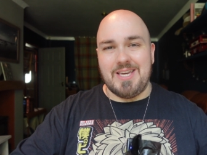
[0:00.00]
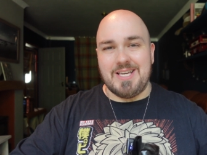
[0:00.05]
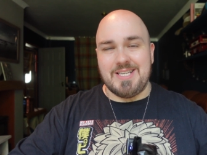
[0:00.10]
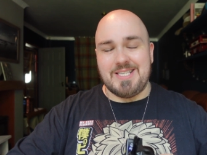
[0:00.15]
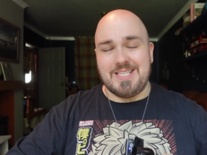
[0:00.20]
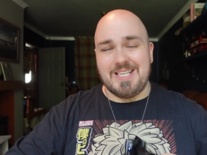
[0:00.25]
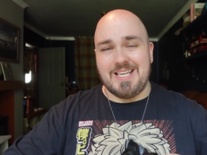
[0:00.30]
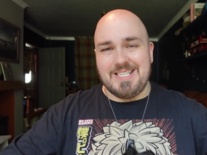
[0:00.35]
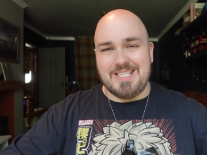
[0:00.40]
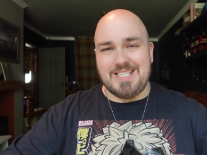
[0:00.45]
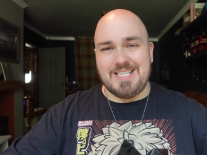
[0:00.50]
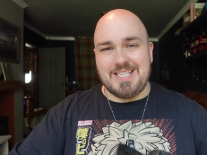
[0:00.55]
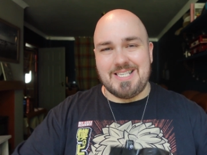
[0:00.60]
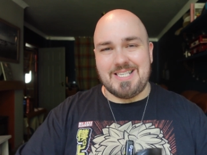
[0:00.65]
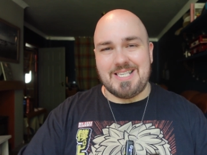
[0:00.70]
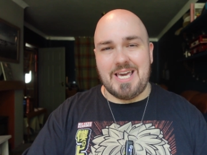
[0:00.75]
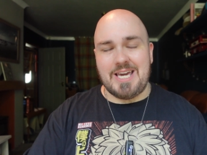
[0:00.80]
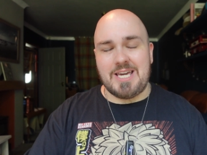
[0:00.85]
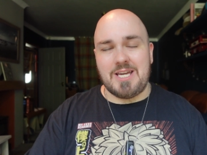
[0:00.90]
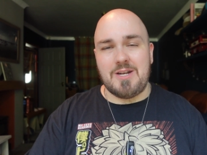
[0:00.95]
this
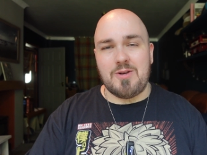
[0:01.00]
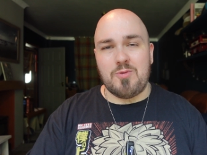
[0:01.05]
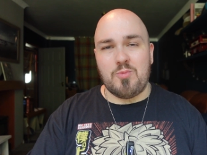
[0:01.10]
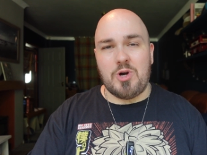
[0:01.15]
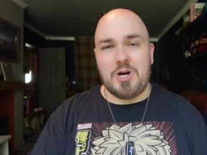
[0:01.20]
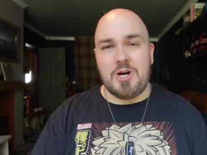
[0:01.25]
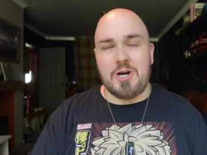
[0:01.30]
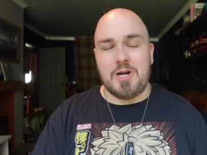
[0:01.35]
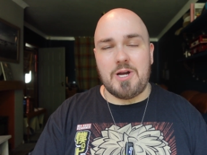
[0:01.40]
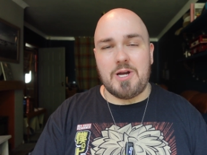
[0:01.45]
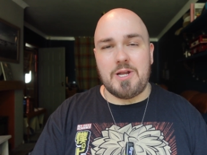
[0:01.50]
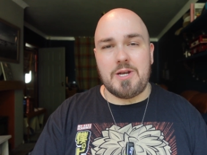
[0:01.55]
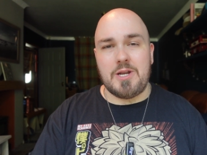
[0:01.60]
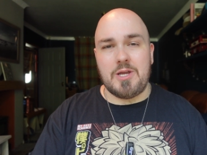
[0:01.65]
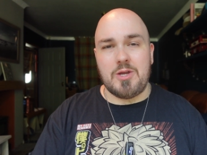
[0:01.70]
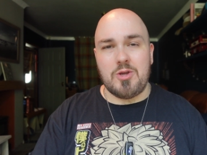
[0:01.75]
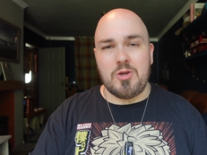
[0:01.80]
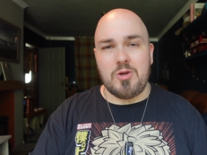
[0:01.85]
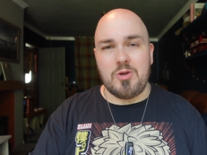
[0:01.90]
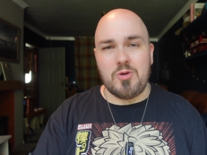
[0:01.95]
second
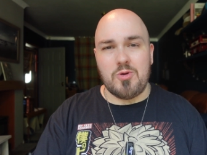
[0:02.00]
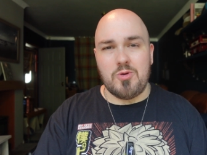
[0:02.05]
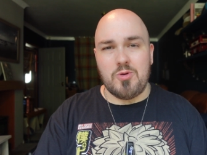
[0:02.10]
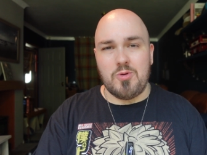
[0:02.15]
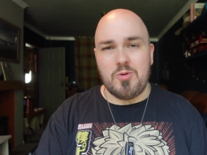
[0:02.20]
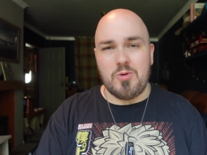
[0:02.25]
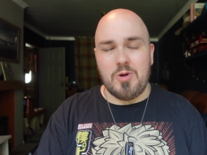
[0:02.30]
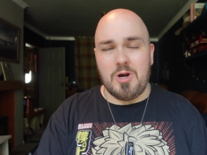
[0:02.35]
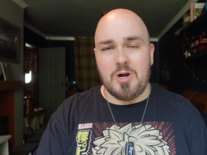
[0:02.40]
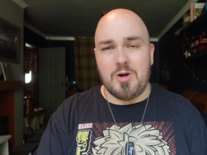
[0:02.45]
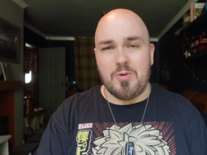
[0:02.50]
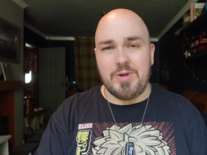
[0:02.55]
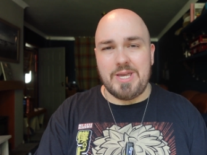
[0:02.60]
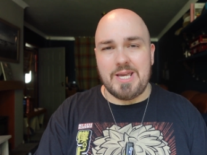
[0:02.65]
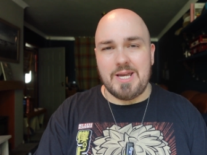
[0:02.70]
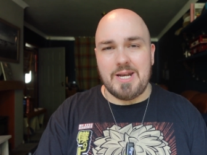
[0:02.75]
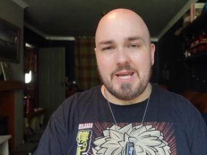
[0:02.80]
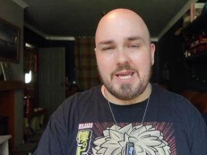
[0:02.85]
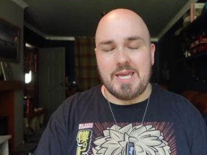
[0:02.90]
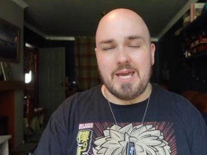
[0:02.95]
one. Who are
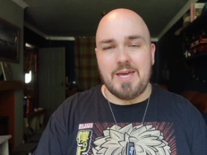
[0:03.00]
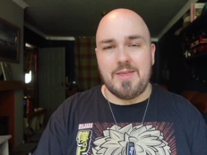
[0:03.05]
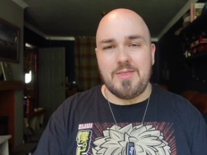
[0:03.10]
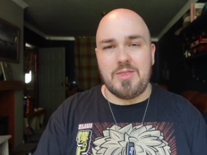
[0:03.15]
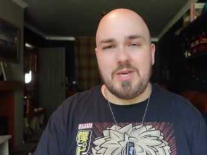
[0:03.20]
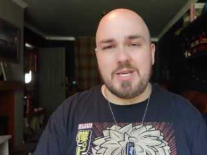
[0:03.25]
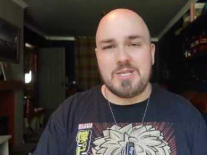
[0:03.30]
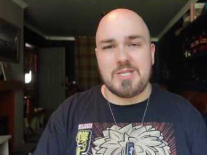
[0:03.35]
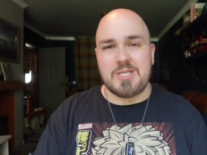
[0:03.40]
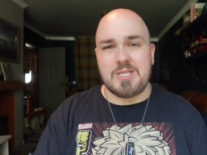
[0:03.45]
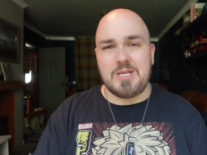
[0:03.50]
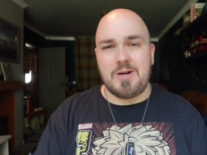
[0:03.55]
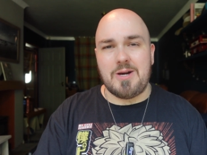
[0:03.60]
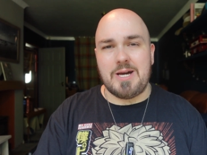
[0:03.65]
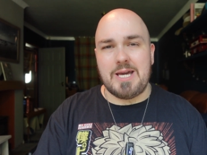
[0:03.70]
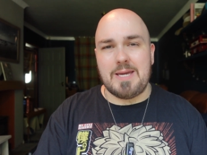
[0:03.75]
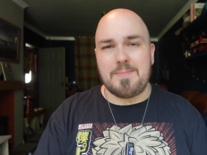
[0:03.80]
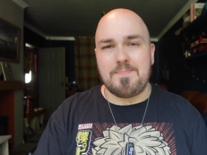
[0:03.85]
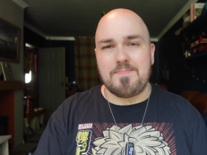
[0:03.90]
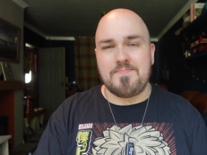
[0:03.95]
we going to get this
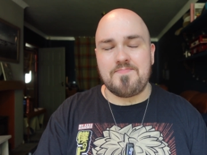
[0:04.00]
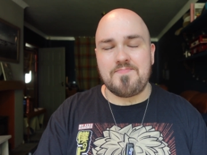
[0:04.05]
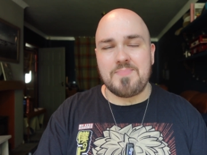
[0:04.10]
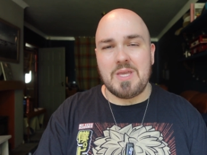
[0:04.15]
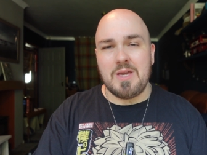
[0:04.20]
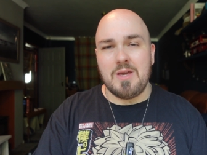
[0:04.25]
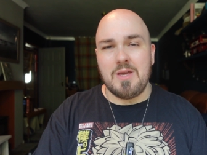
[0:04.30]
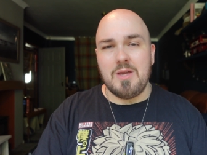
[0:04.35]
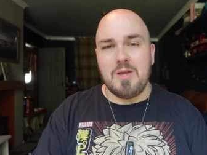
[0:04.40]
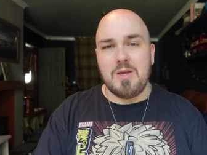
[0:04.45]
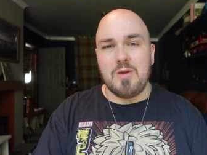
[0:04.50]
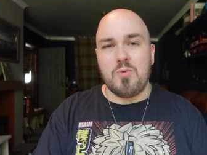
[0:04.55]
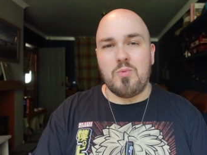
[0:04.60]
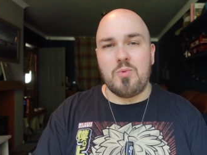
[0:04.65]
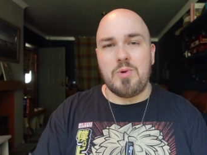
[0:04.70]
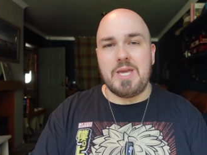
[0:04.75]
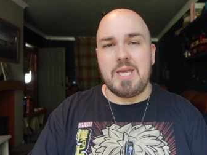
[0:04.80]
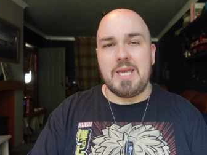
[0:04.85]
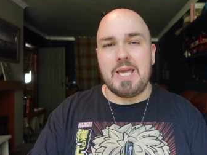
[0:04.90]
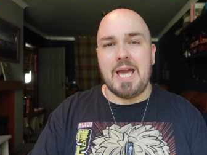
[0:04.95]
time?
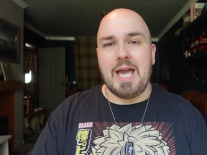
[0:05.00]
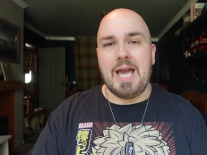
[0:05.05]
we